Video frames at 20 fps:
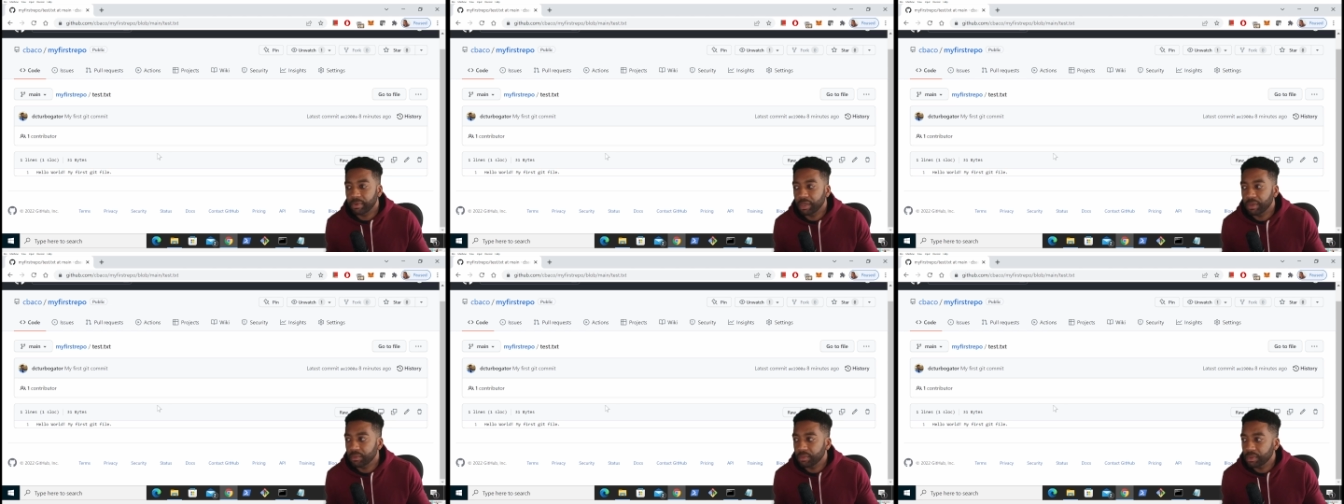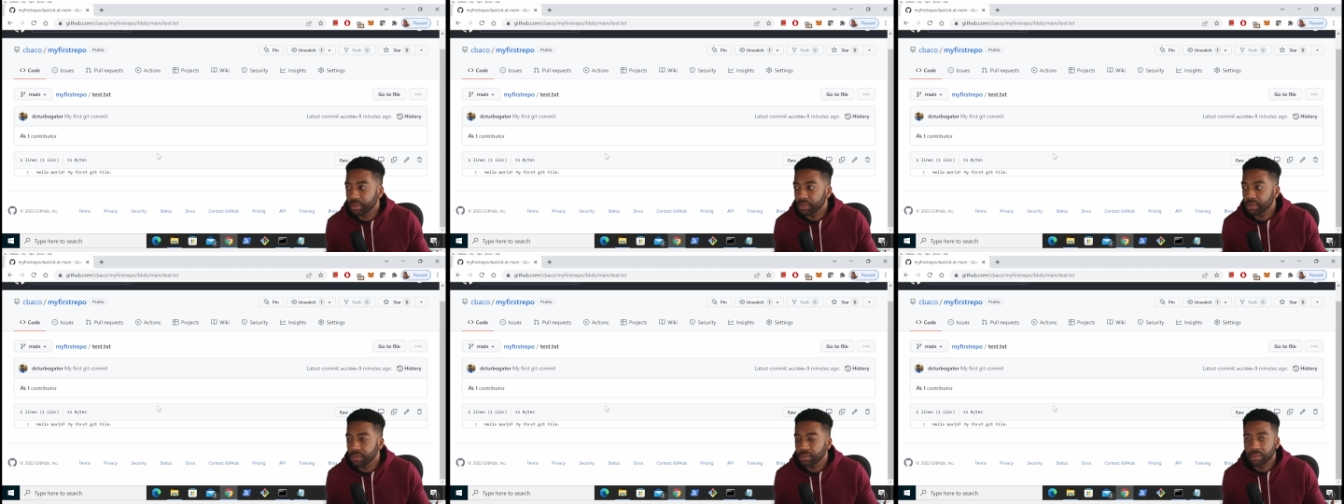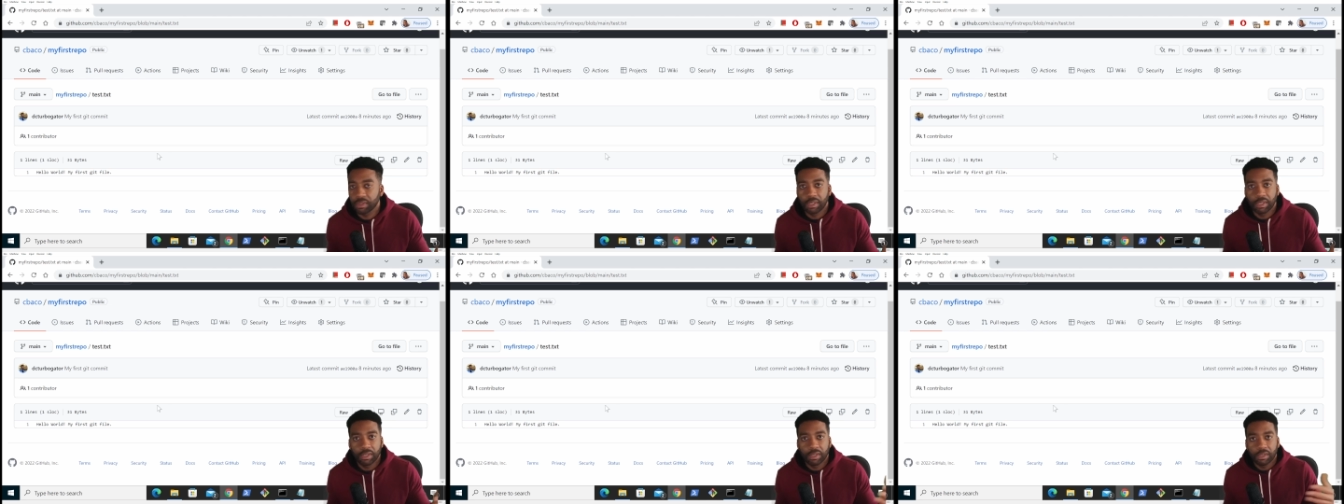with
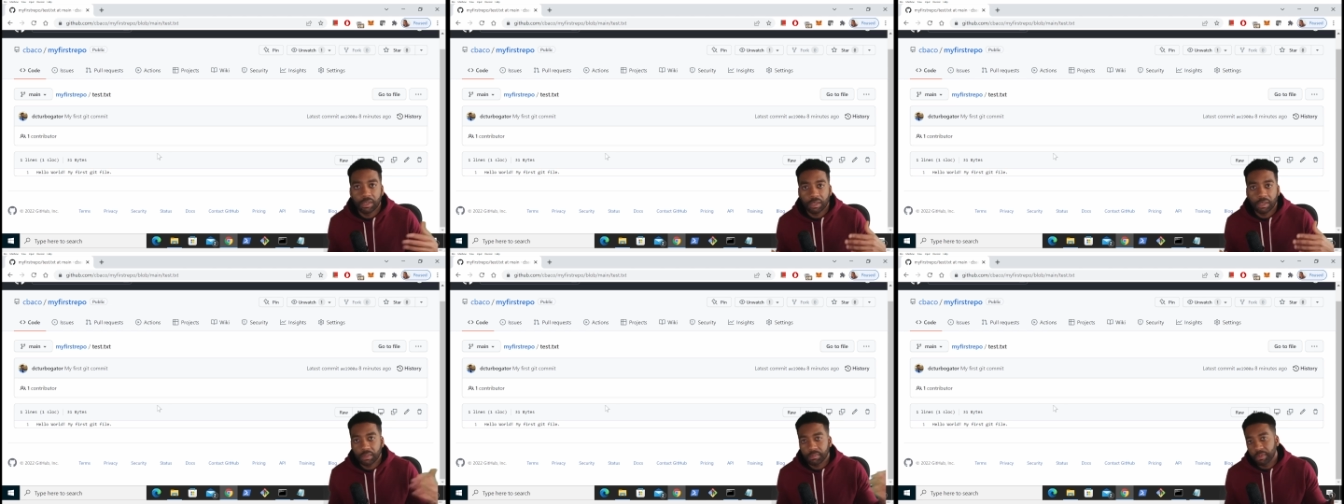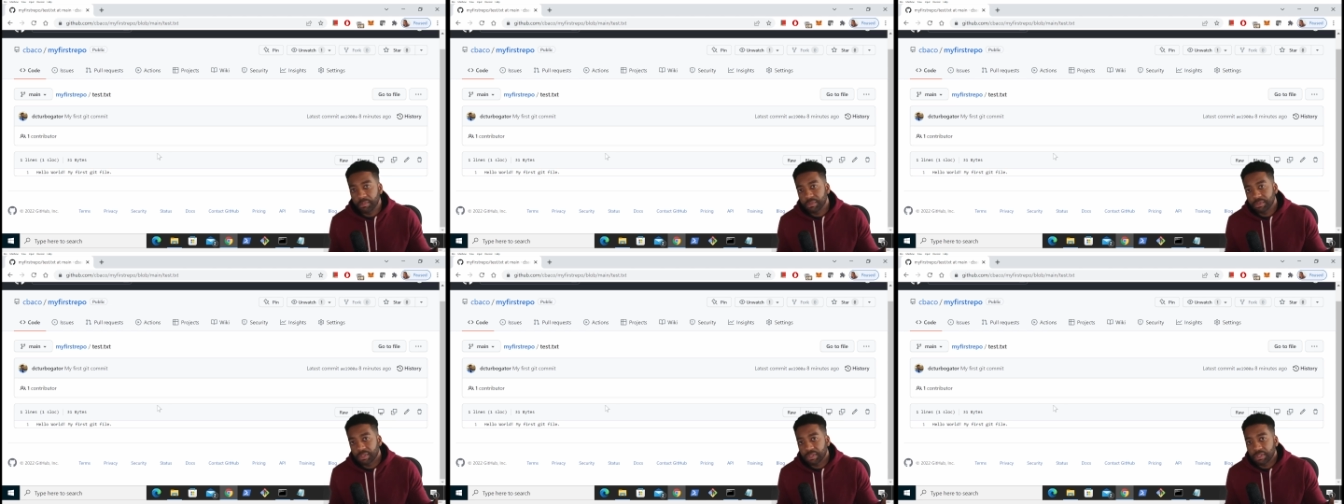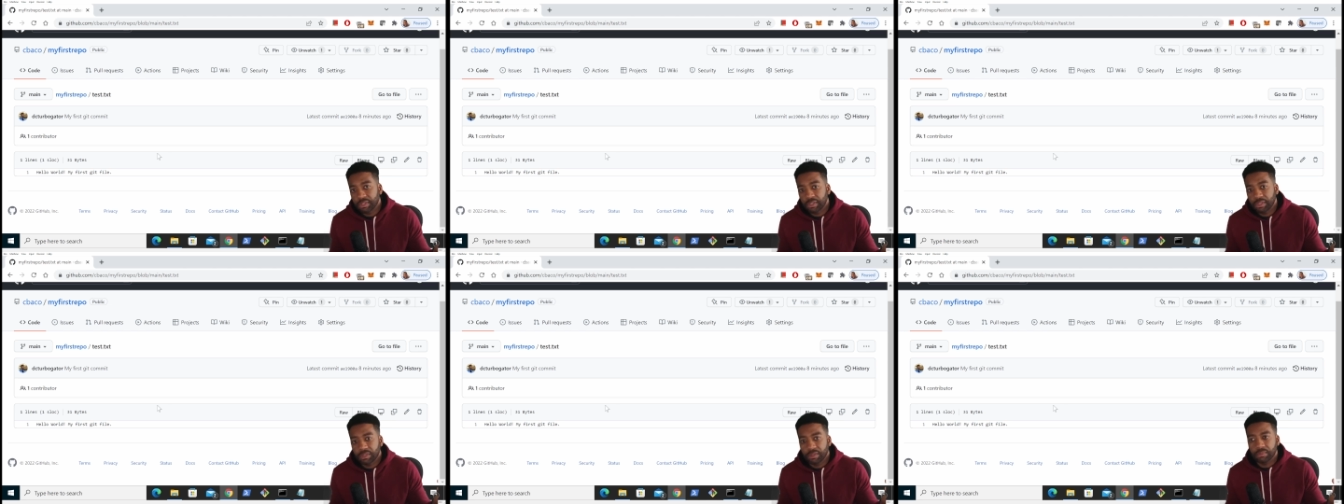other members of your
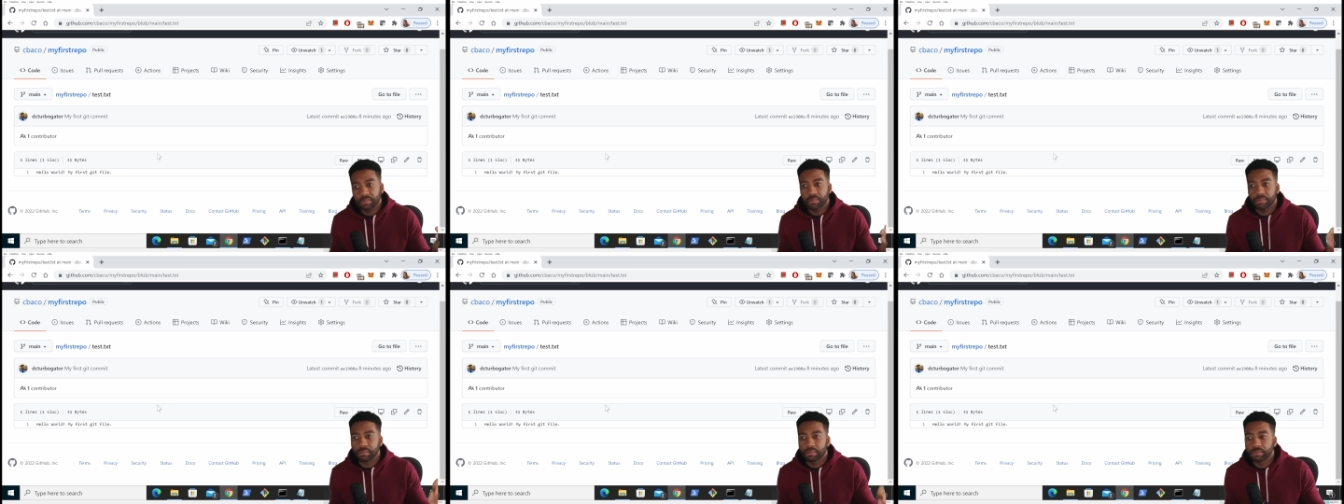team